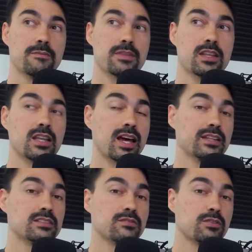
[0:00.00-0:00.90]
the
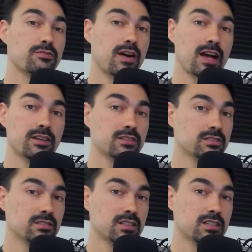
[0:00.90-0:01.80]
lines of a file
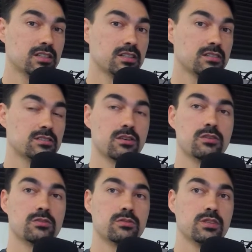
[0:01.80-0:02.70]

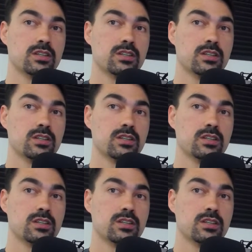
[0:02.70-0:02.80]
so